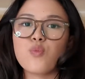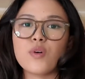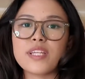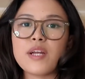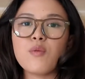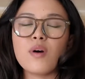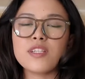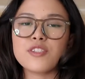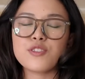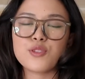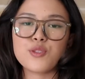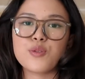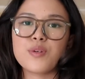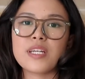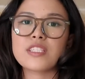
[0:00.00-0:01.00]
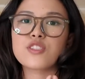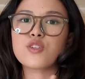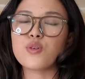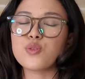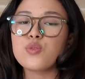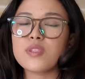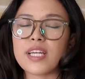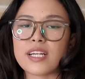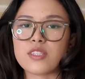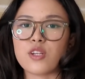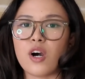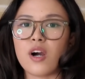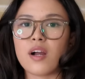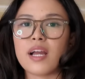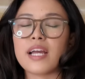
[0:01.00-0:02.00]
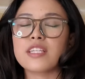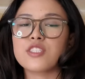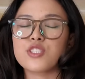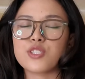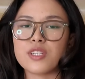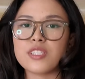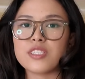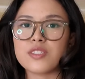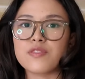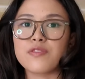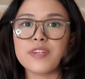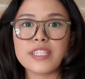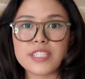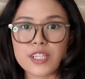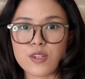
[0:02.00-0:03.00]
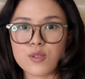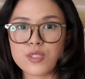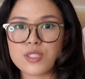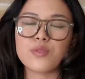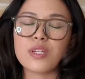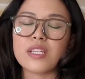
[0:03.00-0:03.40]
what I want you to do is go to TikTok and search videos